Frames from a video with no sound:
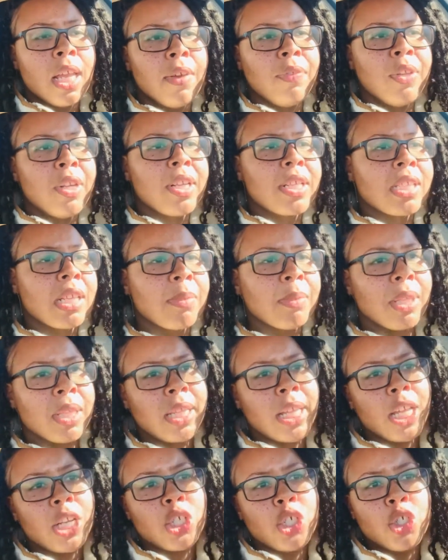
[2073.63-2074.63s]
If there's
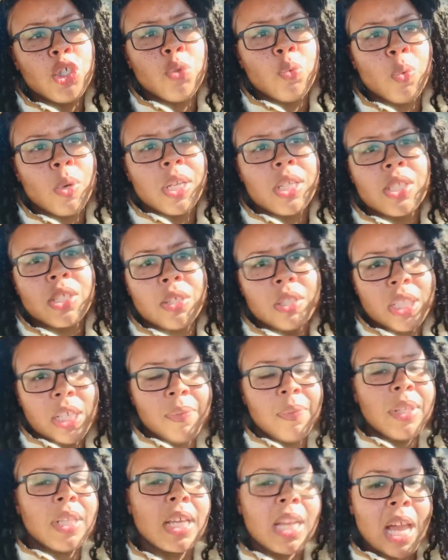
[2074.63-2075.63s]
something that you want to
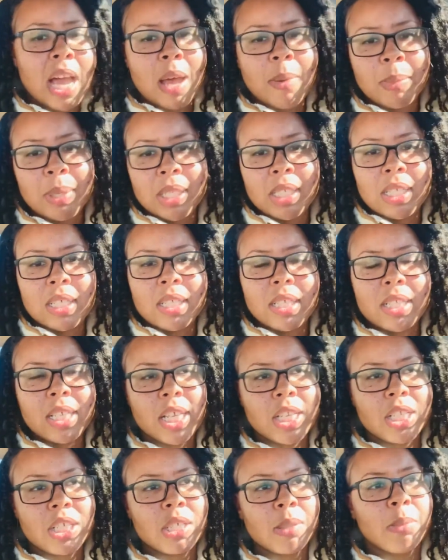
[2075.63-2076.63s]
leave in the comment
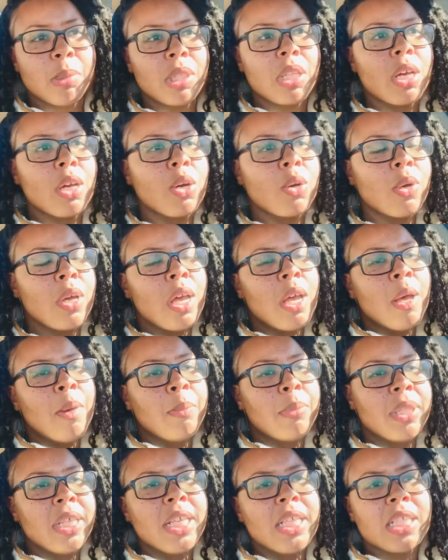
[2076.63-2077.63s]
section below,
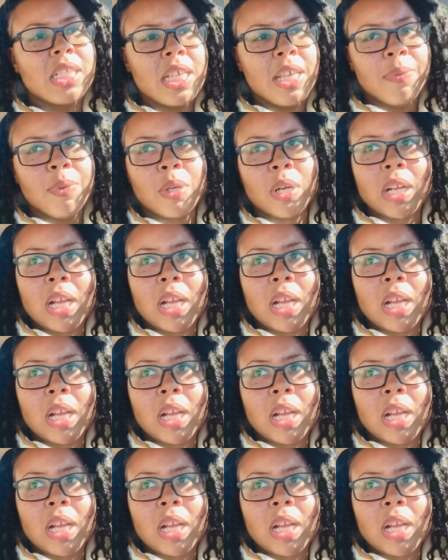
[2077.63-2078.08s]
please leave your